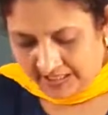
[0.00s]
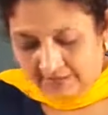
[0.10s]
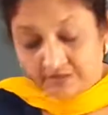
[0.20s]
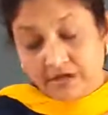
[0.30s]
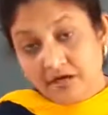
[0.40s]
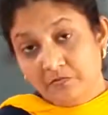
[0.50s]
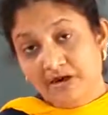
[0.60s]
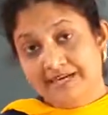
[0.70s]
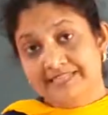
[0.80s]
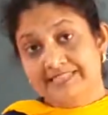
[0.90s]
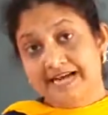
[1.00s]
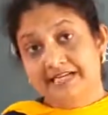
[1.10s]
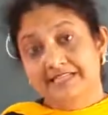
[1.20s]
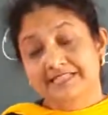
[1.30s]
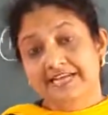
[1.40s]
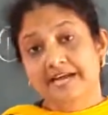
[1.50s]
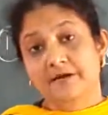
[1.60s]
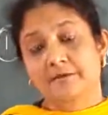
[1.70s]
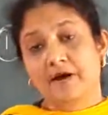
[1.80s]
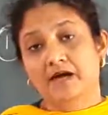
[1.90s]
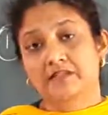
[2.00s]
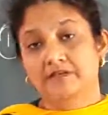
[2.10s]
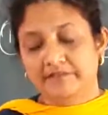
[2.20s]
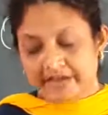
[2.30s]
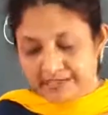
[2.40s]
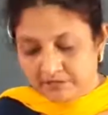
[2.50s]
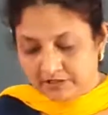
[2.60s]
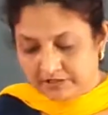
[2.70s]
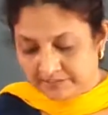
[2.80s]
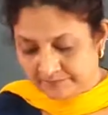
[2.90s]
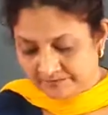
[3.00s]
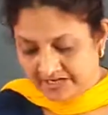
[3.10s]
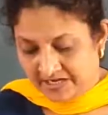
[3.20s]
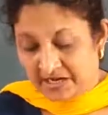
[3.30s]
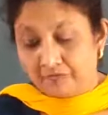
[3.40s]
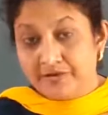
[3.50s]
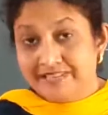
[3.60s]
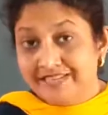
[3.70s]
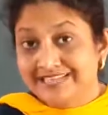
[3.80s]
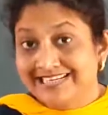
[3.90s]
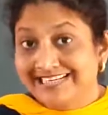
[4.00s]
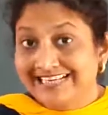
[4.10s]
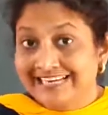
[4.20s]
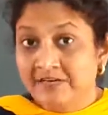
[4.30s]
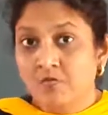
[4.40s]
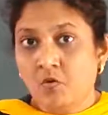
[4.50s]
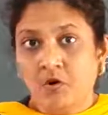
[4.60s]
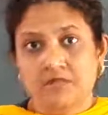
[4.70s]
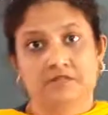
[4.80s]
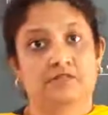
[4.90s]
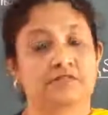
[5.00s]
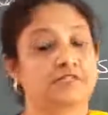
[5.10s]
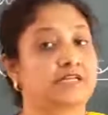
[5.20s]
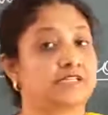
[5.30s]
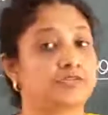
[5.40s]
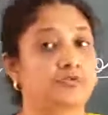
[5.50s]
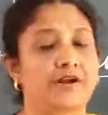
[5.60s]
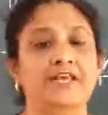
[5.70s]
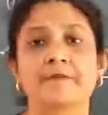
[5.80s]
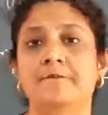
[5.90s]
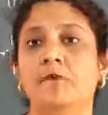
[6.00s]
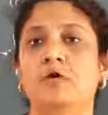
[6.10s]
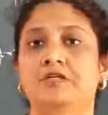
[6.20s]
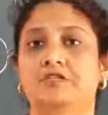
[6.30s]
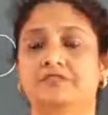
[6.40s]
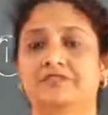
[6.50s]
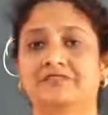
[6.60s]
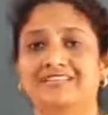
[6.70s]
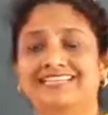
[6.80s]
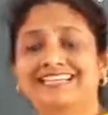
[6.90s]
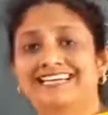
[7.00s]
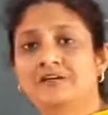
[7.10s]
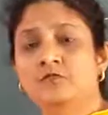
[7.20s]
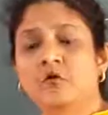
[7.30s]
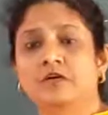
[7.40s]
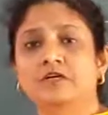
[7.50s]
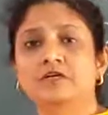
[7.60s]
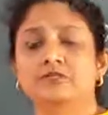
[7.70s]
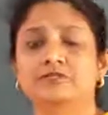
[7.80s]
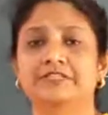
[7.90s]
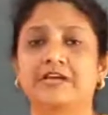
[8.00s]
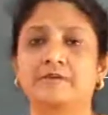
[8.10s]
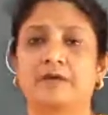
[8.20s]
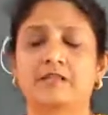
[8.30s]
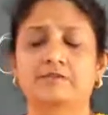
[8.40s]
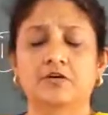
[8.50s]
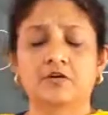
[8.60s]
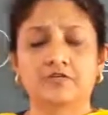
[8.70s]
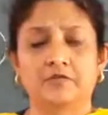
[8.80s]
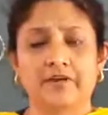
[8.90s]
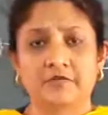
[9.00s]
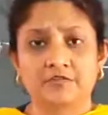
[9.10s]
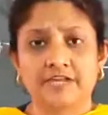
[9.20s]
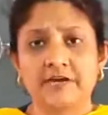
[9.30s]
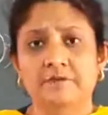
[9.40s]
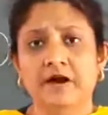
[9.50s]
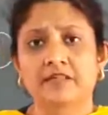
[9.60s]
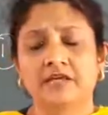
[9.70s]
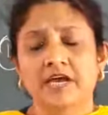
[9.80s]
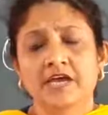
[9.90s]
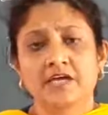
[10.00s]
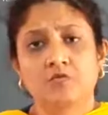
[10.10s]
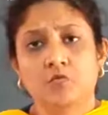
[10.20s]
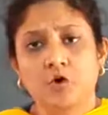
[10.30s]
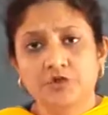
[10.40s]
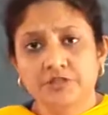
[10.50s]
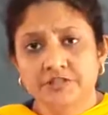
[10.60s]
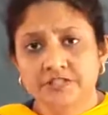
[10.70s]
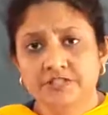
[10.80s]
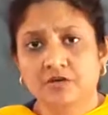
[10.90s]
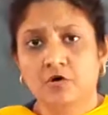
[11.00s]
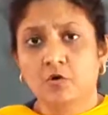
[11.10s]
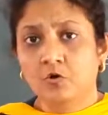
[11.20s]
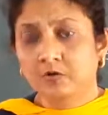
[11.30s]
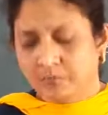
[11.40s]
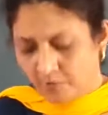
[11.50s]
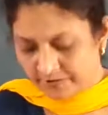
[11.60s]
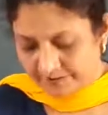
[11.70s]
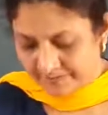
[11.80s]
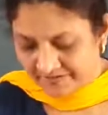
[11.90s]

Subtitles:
The third one is that take bath regularly with clean water. That is very important. With clean water you take bath, because when you take bath, it washes the whole body.